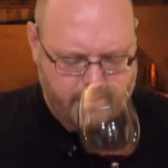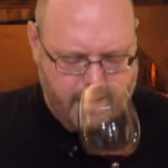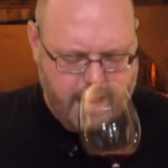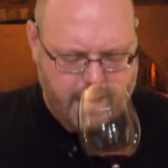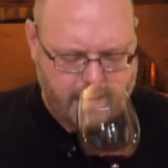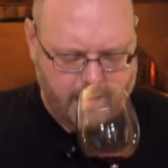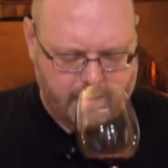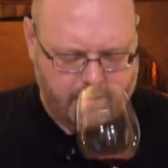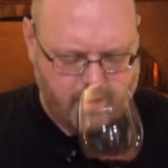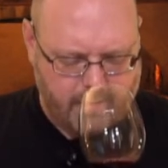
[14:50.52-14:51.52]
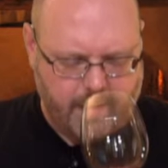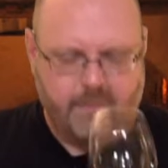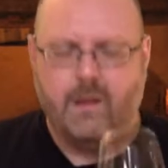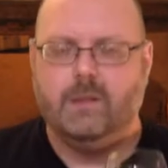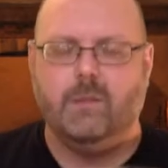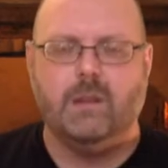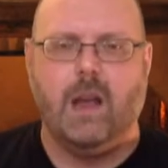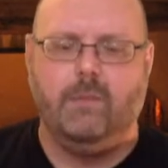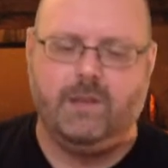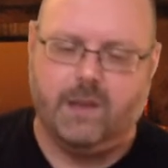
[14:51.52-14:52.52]
Yeah, like strawberry.
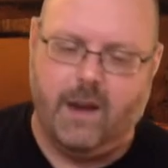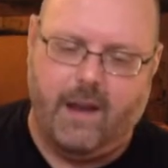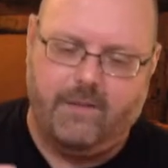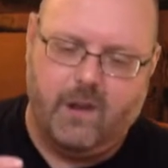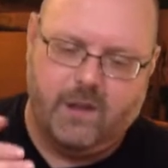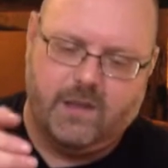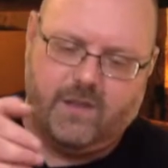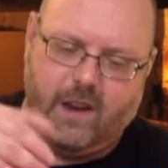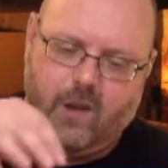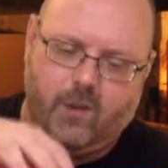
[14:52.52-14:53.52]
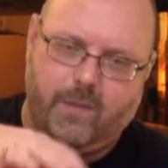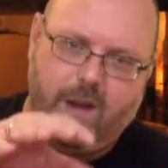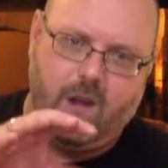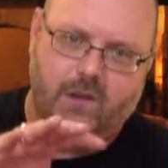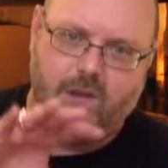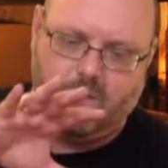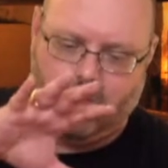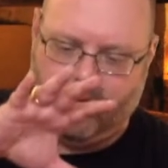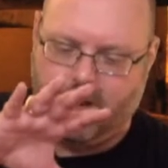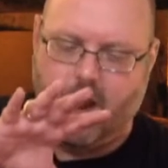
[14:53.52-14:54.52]
Sometimes I, have noticed if I hold my nose
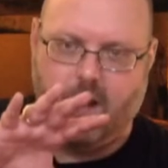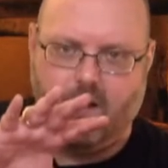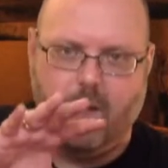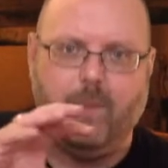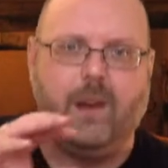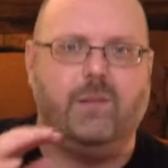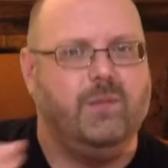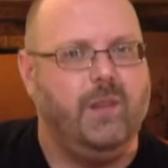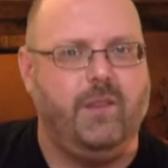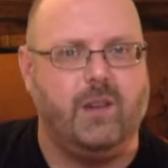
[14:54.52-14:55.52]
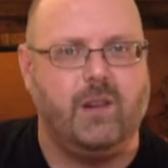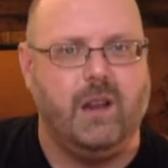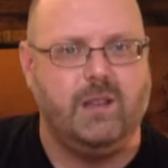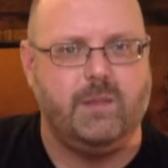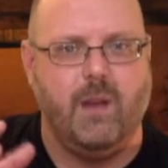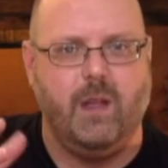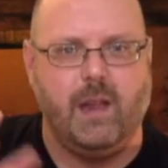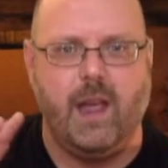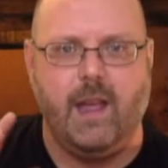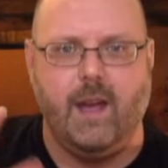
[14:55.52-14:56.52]
really higher up, like if you're kind of
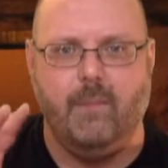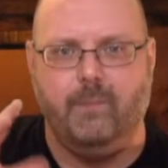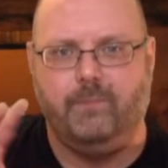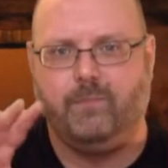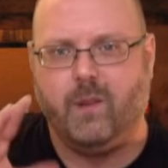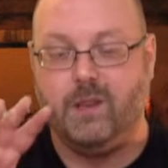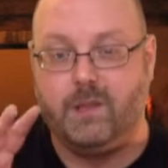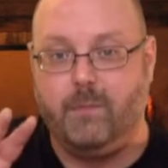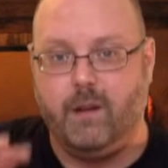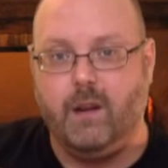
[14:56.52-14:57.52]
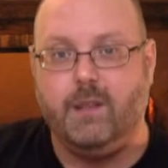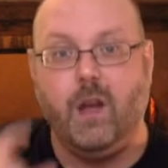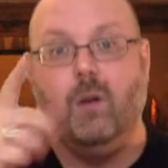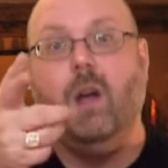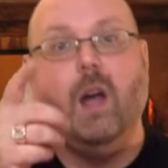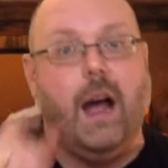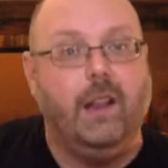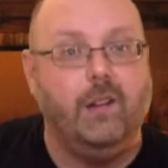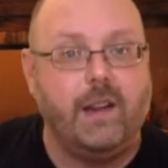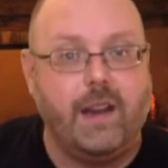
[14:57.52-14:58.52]
smelling a, um, a spirit, though
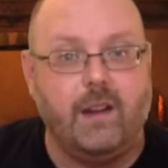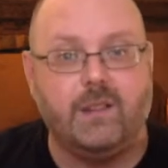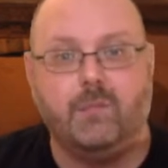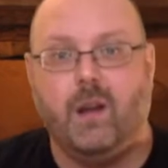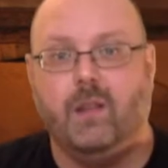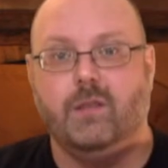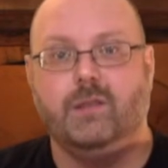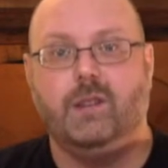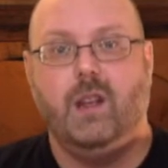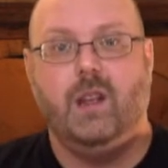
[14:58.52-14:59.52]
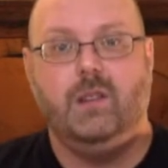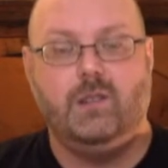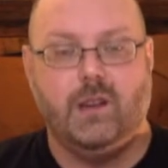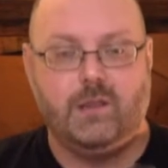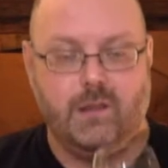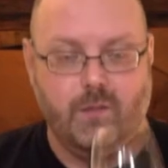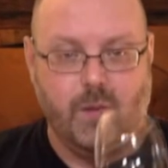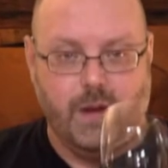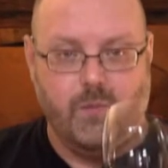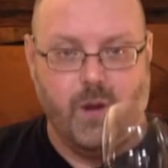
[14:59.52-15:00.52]
I learned at Garrison Brothers, just
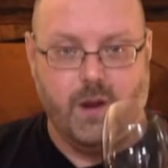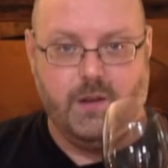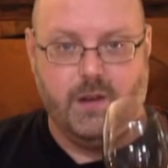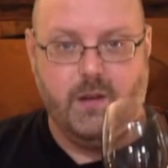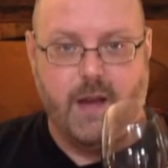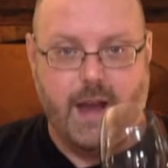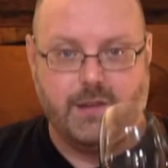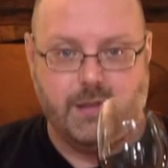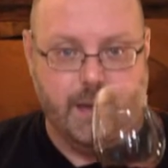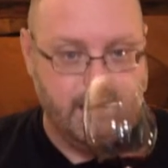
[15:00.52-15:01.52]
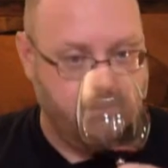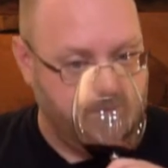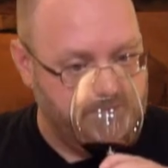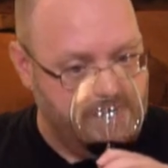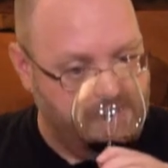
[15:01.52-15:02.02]
what you want to do actually is put your